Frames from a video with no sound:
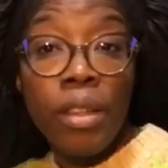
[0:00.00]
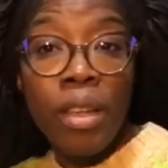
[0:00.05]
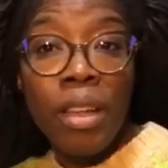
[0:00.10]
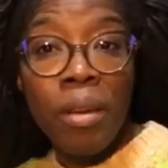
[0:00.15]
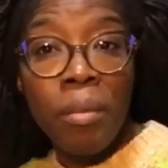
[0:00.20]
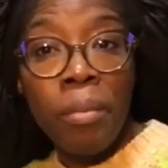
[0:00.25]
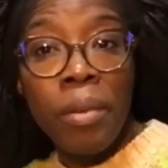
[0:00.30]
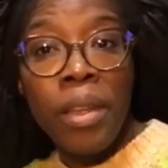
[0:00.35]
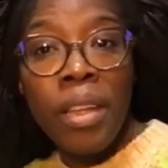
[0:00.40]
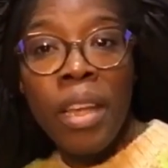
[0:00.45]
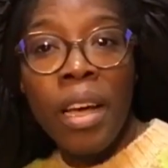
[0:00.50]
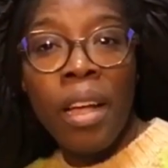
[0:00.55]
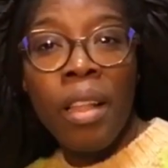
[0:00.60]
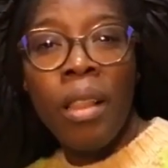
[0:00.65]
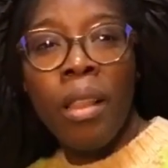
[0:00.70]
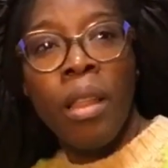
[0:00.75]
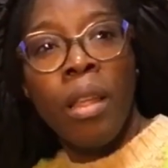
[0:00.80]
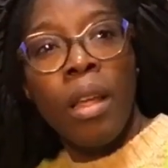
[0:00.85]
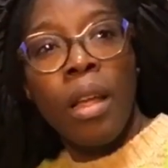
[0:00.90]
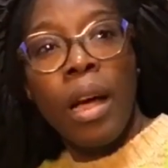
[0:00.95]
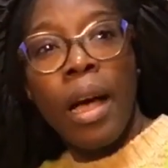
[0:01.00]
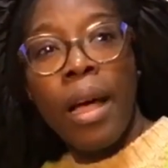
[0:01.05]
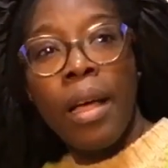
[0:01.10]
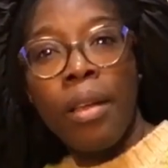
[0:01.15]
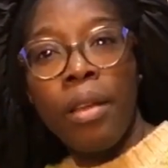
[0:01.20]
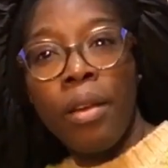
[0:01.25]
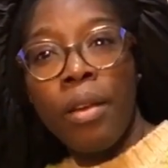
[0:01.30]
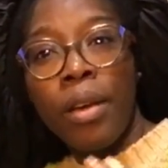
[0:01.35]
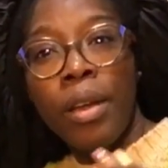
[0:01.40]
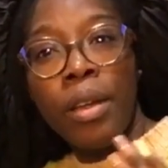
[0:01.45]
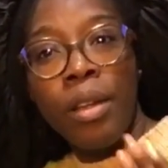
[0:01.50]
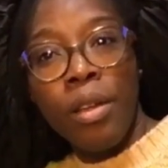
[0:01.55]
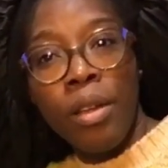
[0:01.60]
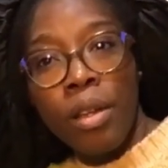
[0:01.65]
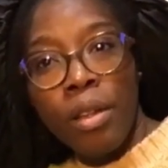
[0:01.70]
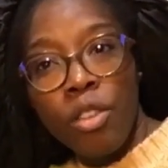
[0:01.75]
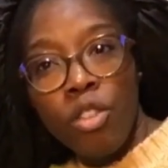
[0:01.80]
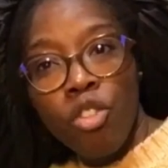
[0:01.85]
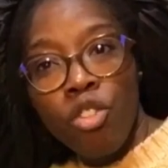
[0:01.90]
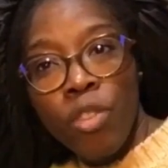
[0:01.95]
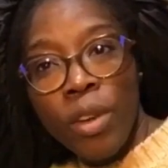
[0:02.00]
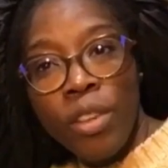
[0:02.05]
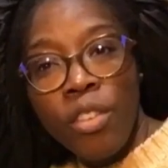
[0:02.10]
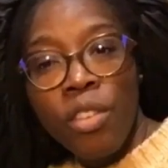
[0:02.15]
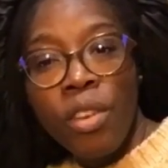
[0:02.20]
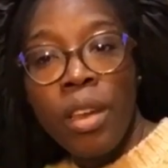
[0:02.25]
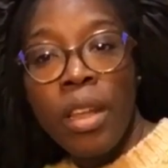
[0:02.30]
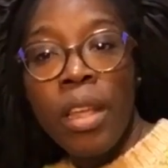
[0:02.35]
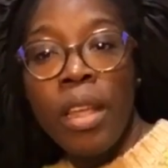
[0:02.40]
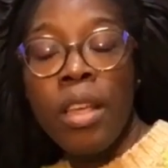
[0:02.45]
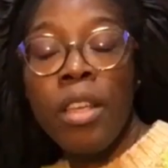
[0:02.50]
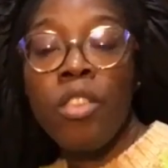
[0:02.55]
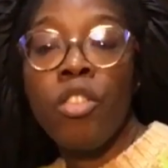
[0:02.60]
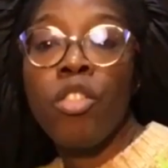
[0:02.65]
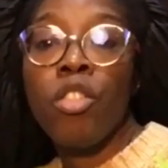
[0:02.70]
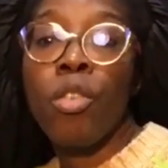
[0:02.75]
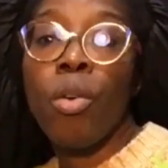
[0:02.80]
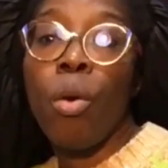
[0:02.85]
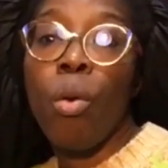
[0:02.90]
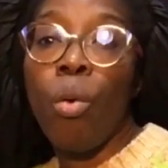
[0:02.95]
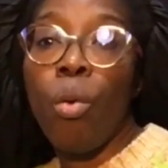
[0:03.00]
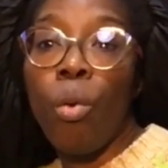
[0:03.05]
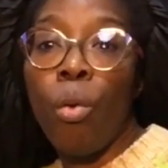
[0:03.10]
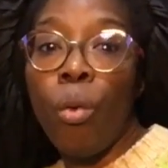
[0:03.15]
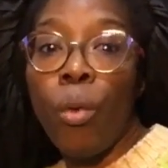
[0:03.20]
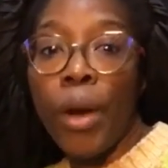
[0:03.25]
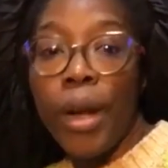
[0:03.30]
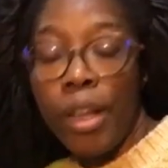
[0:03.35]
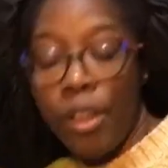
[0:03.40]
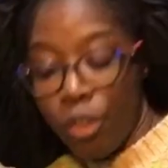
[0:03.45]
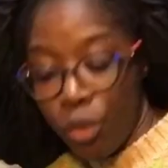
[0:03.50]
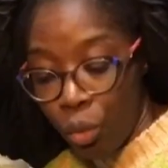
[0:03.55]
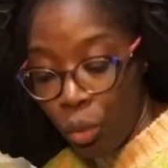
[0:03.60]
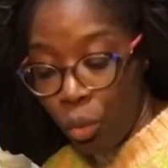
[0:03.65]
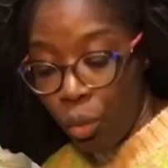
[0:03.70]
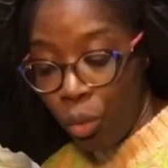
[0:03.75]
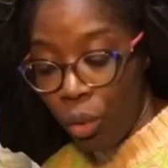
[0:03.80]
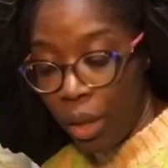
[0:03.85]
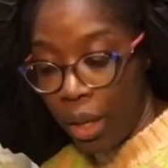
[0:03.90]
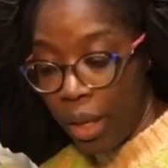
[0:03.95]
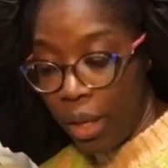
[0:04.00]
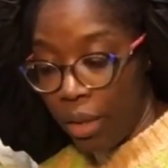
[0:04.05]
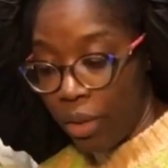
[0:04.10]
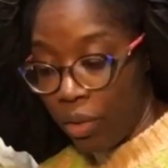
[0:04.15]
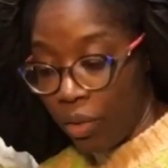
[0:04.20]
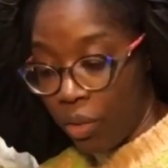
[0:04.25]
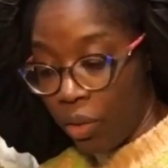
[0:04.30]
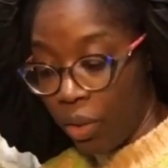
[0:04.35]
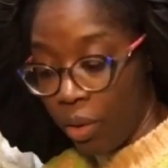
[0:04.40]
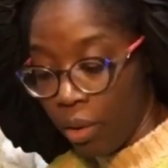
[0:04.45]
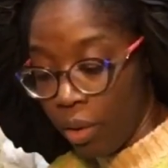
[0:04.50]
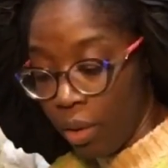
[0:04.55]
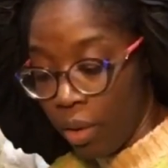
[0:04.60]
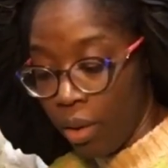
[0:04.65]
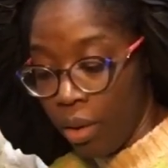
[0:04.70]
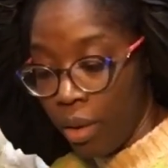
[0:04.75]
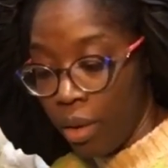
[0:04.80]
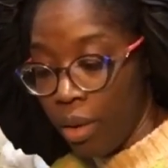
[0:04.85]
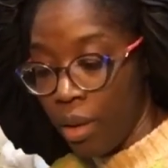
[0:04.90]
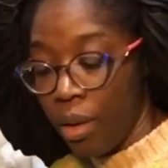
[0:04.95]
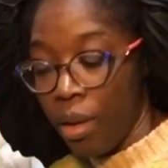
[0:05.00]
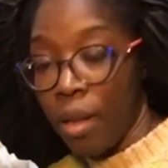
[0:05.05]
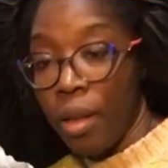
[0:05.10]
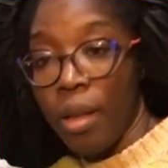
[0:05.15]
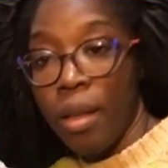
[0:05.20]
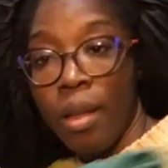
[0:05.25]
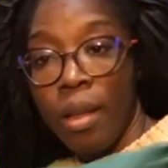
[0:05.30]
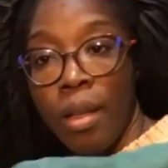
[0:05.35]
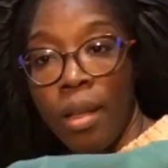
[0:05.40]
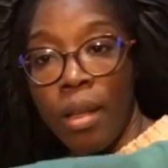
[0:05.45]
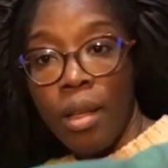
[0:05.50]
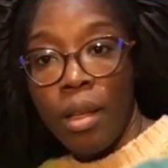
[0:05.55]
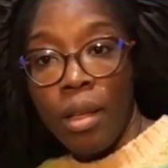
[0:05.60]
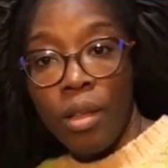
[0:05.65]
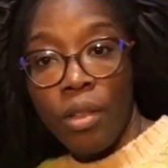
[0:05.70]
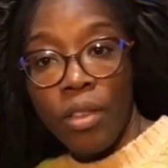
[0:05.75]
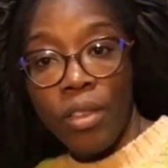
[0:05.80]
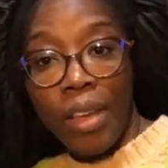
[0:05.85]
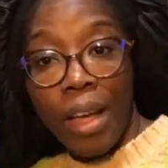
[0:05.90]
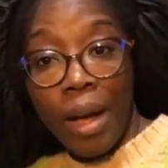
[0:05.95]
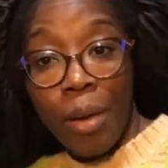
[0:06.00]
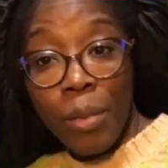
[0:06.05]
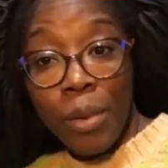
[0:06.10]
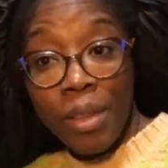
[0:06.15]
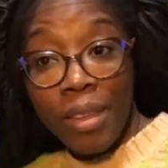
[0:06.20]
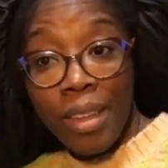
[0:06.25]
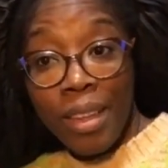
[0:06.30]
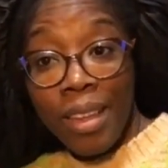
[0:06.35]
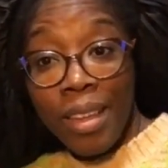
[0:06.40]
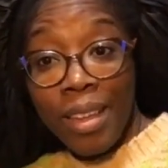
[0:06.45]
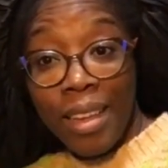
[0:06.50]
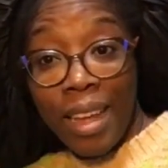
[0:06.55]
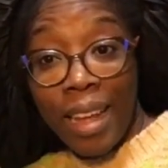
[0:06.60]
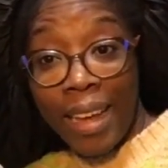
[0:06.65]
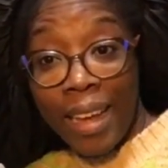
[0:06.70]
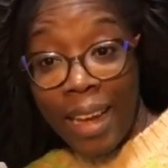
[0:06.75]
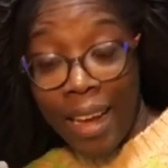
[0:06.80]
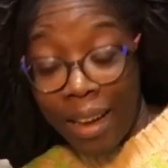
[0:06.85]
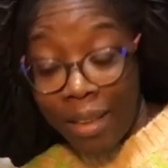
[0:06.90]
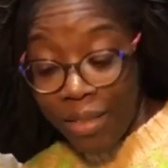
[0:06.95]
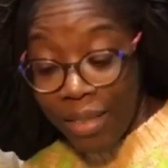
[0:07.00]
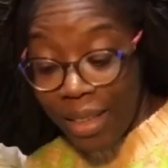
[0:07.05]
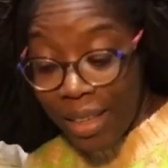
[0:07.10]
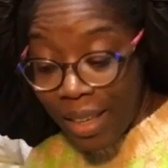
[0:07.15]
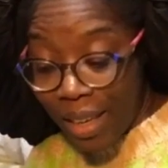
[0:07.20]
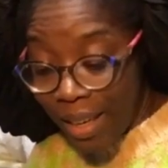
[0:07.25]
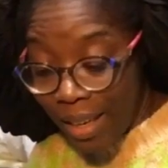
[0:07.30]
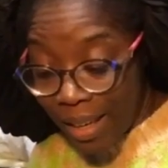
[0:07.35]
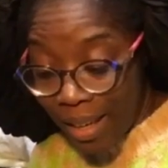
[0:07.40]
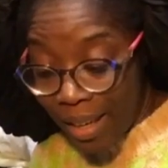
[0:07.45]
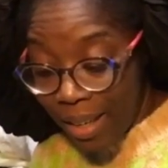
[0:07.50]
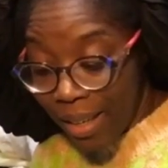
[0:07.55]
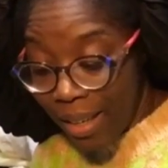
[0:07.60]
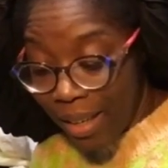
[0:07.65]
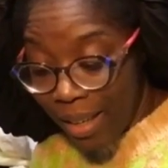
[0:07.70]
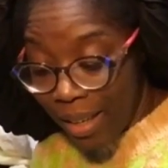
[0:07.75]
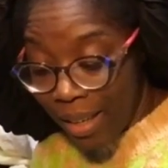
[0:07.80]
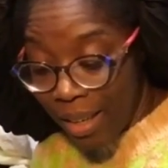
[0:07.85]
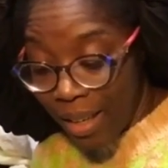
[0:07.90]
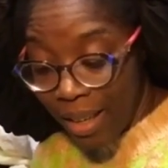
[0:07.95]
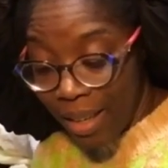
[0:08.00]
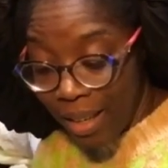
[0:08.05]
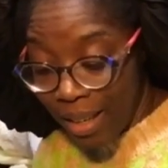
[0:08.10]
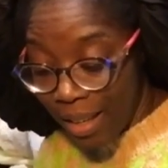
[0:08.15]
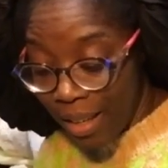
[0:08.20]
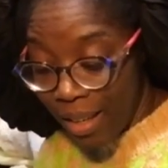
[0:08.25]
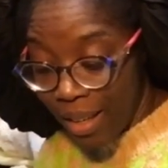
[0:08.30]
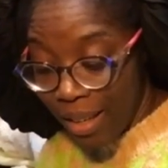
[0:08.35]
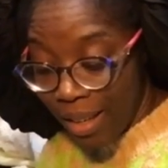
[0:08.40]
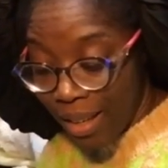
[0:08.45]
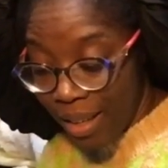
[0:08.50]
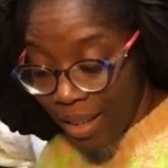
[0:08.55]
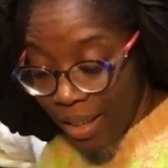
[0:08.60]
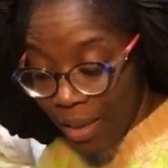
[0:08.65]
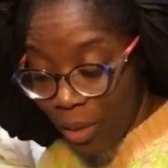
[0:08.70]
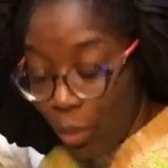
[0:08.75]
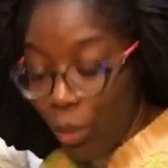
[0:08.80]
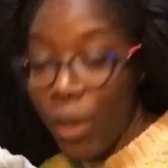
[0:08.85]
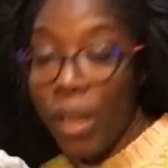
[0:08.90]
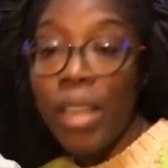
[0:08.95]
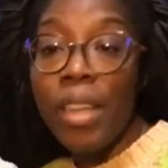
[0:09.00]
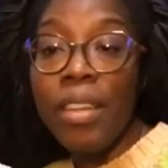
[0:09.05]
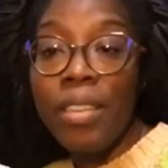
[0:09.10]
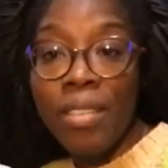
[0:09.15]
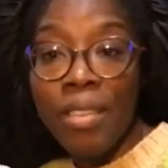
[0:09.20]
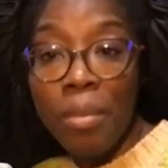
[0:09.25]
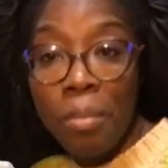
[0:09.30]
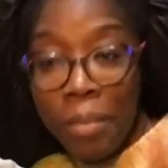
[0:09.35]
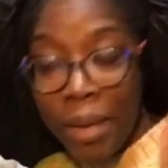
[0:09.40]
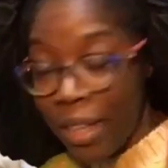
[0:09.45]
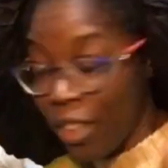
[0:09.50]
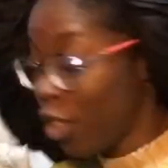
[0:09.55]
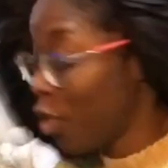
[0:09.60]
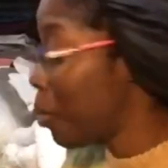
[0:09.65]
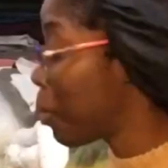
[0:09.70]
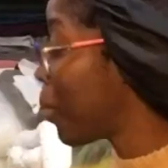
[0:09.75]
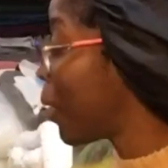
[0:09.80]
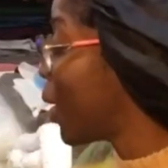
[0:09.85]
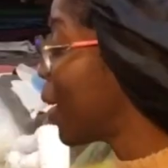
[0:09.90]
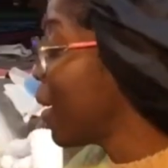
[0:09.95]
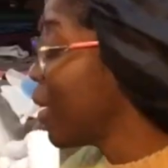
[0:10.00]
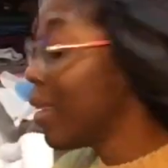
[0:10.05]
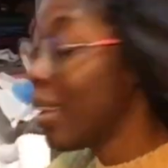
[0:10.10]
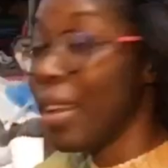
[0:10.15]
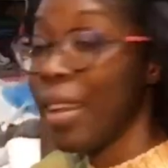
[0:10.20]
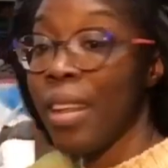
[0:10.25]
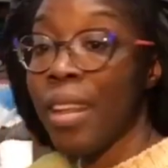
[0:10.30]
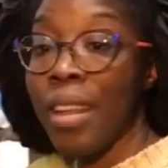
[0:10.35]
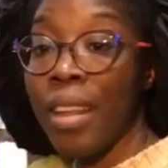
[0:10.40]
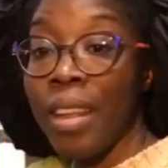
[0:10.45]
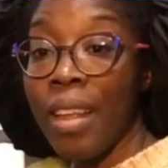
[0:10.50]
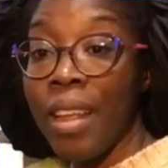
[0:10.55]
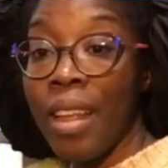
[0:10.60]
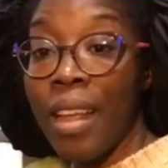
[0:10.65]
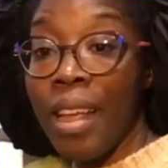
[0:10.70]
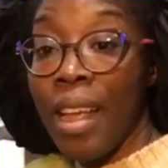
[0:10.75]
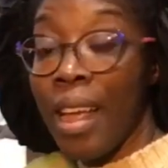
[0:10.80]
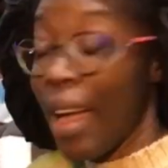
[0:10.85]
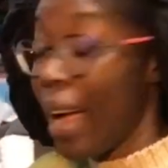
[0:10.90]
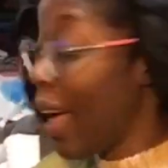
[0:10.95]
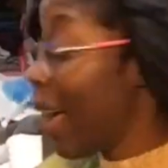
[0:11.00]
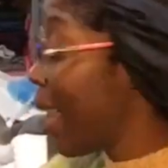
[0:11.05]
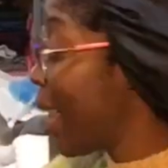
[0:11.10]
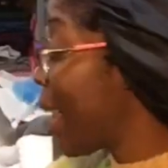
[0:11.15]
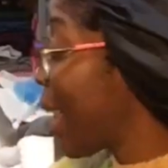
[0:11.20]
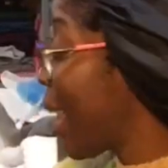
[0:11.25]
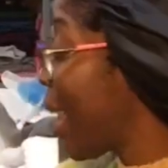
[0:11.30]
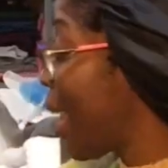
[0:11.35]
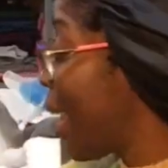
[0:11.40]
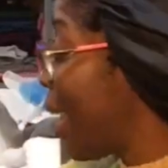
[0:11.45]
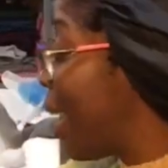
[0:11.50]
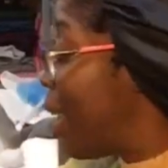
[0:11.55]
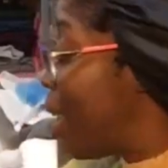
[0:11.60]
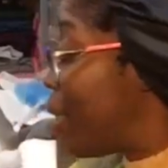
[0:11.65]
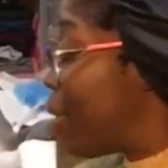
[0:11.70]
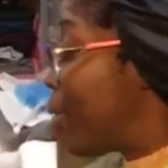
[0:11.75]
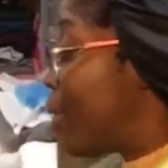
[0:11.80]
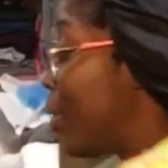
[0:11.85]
can be either a stretch lace or a tulle lace. So I would think I have the lining, or at least the mesh part. I have